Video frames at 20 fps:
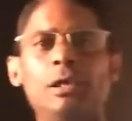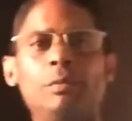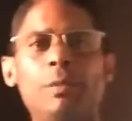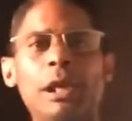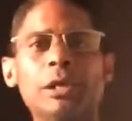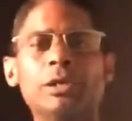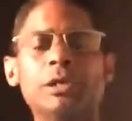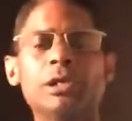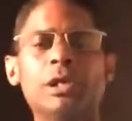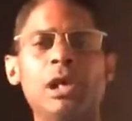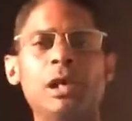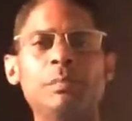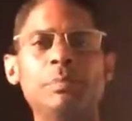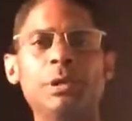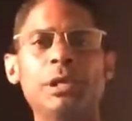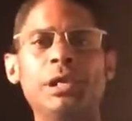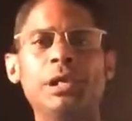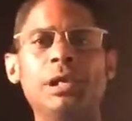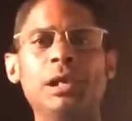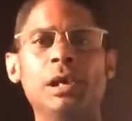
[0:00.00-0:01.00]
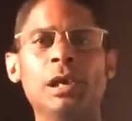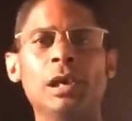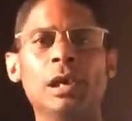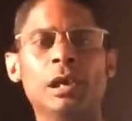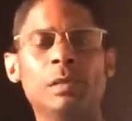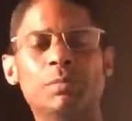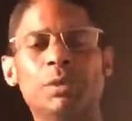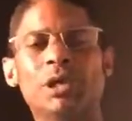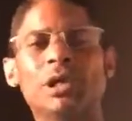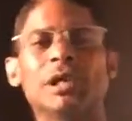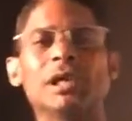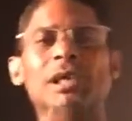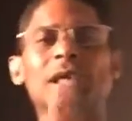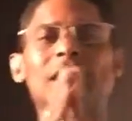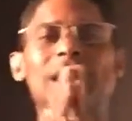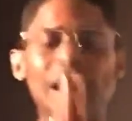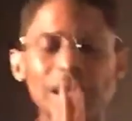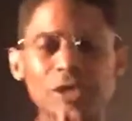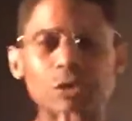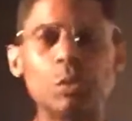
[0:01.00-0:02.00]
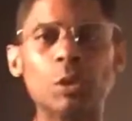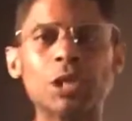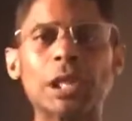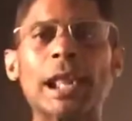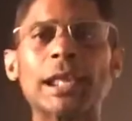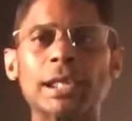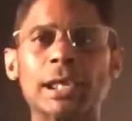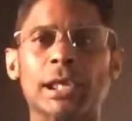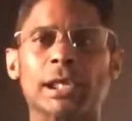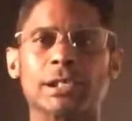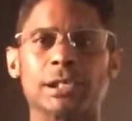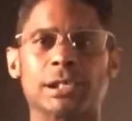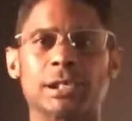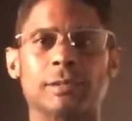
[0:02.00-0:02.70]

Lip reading: about the company. But guess what that does?